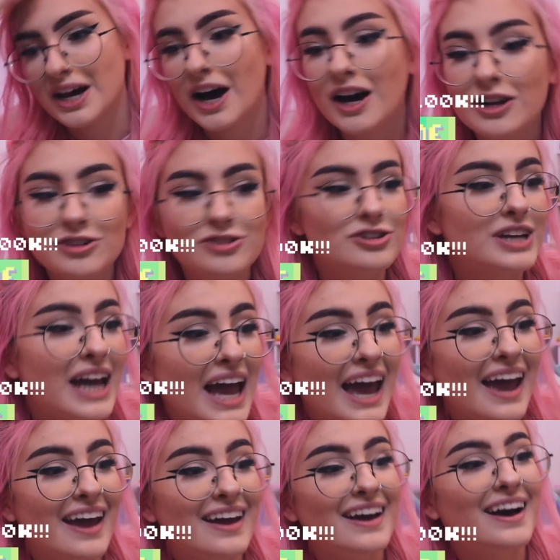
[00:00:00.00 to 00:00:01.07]

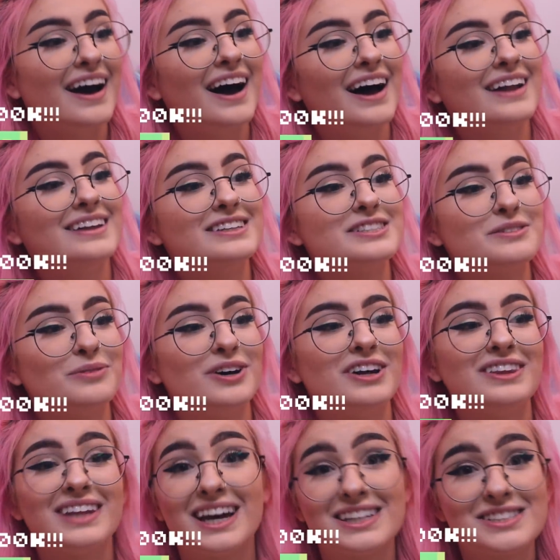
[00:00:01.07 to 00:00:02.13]
100K on this
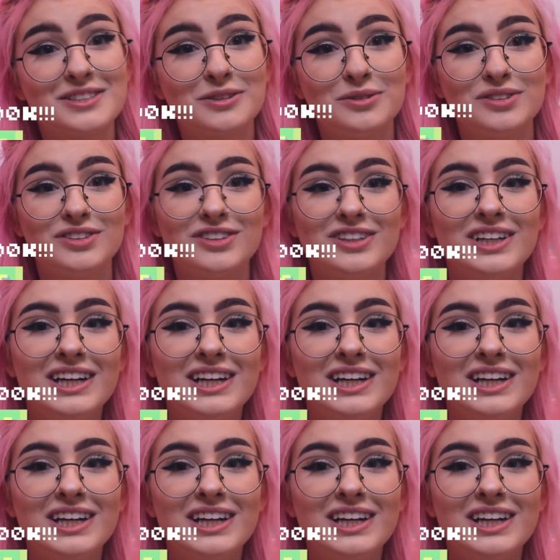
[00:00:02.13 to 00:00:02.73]
one. That's cool.